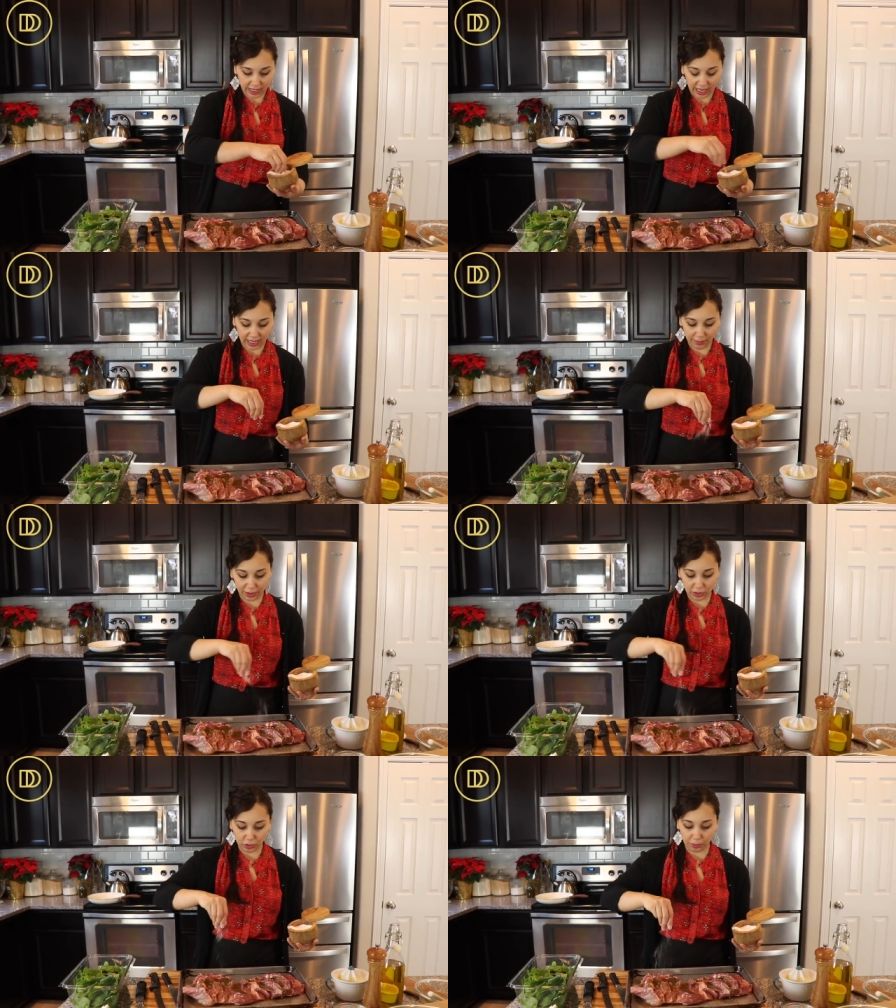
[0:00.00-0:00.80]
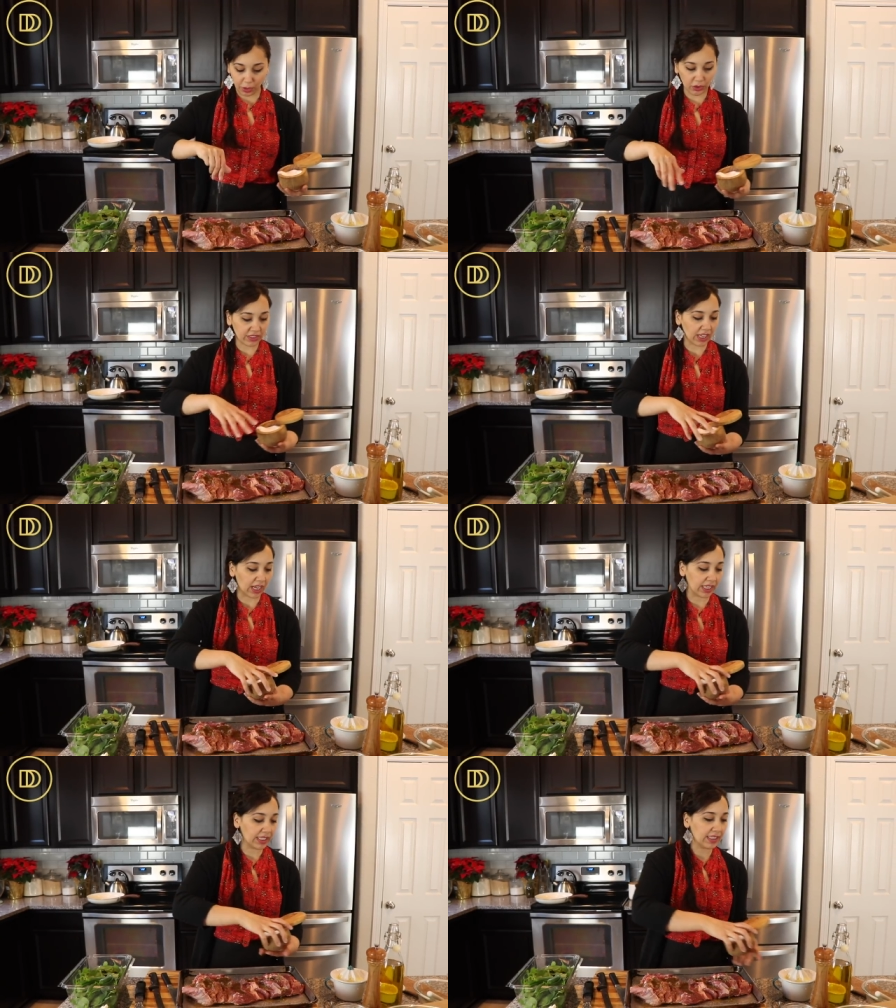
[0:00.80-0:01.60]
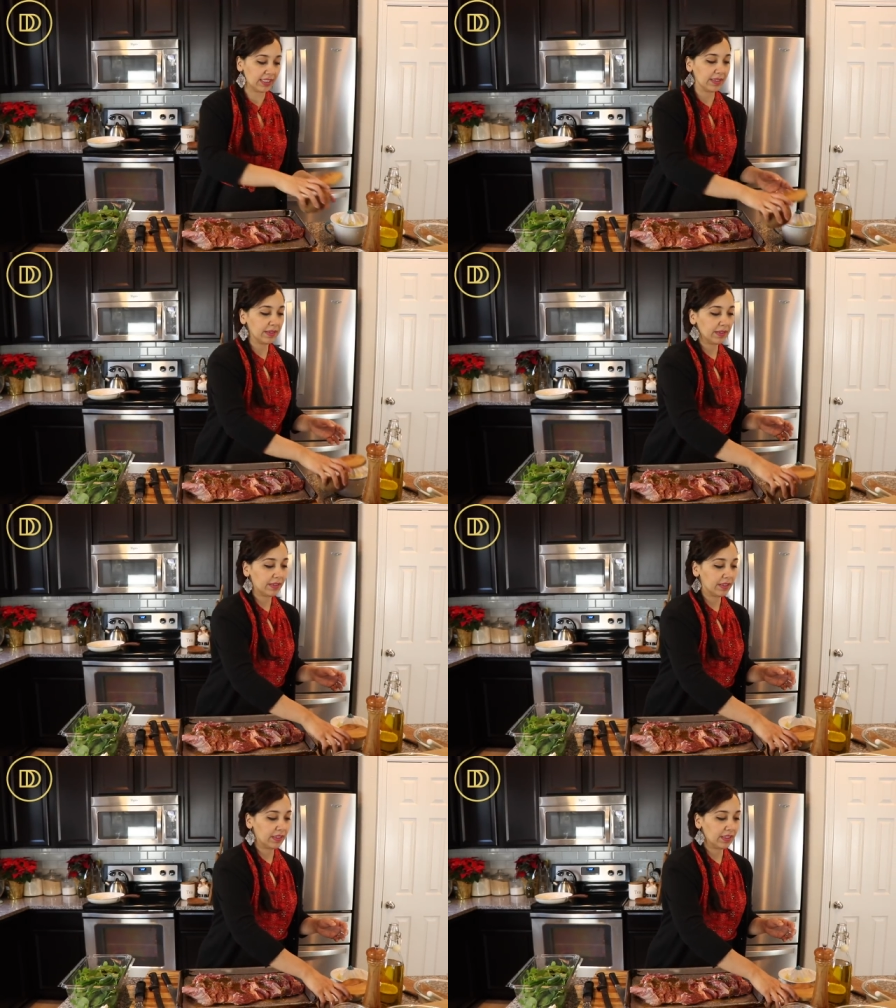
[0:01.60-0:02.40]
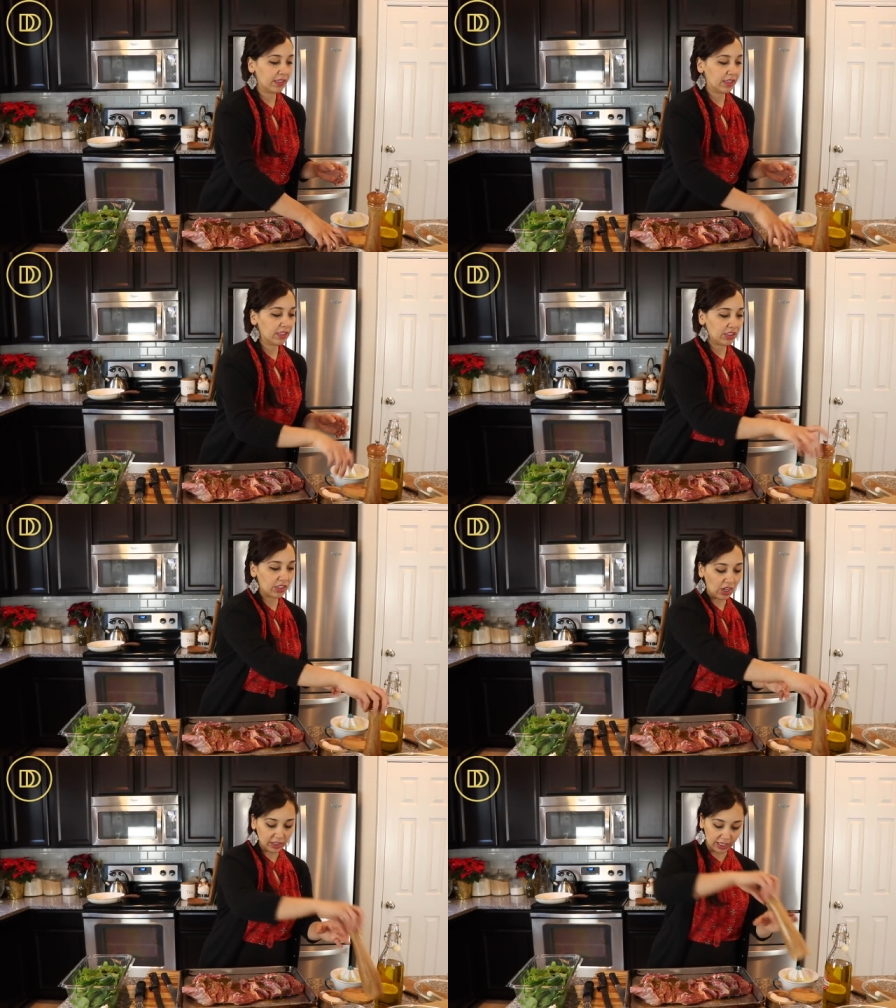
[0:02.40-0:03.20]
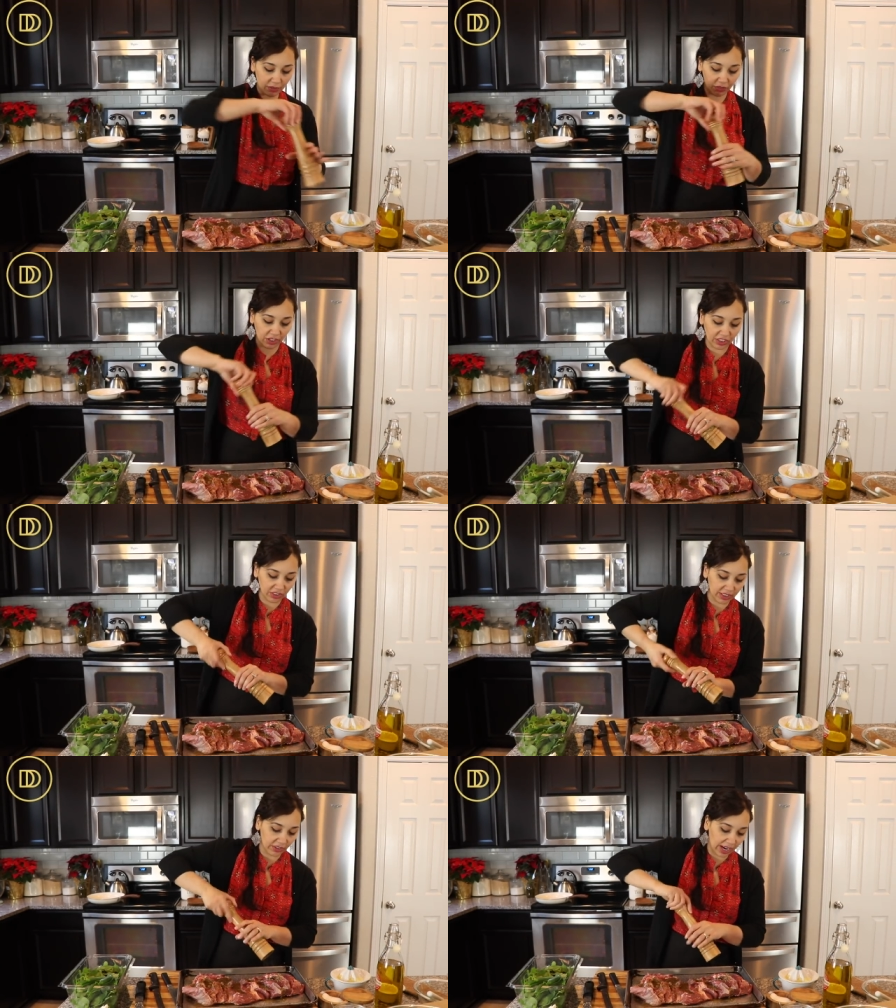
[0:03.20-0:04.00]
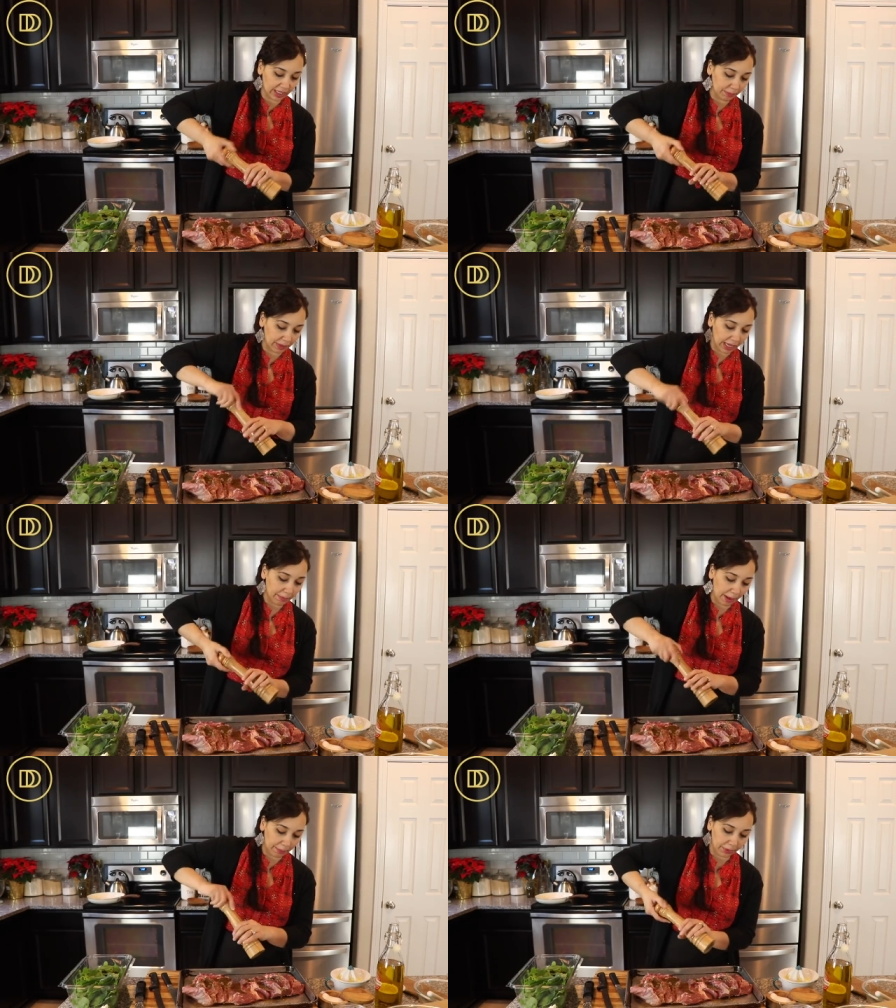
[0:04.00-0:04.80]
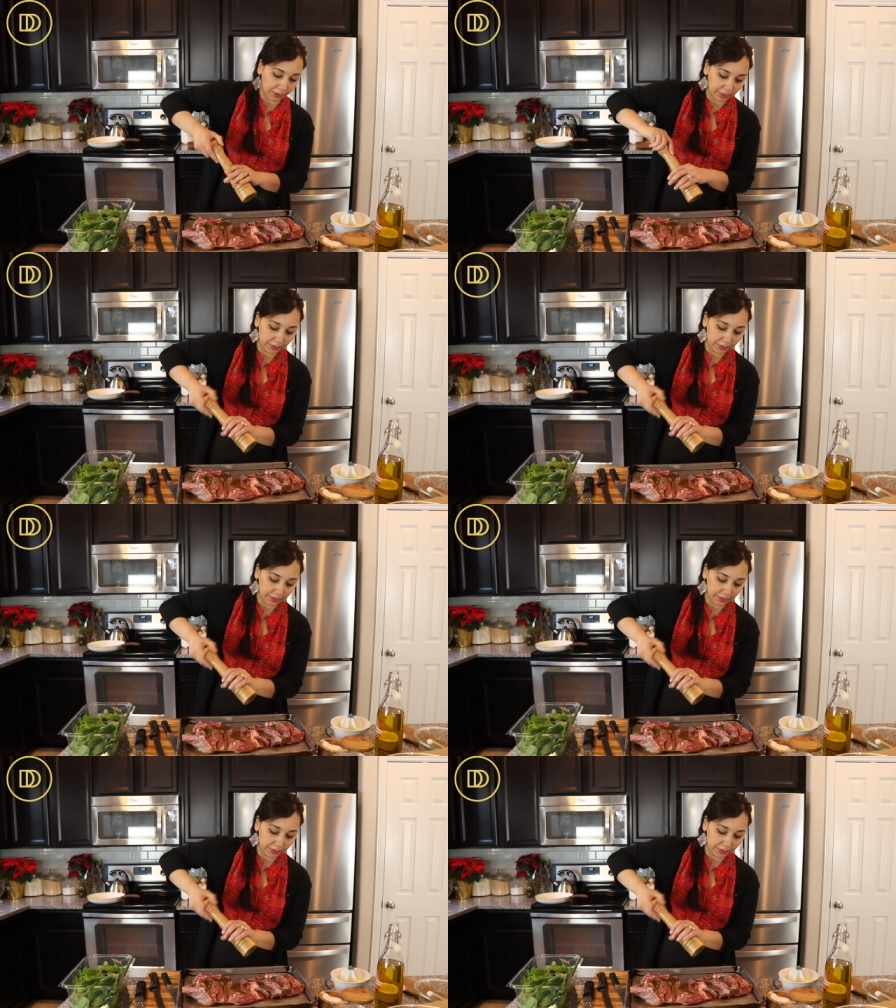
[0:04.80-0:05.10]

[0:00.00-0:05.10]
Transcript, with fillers: And I'm gonna do both sides, salt and freshly cracked black pepper.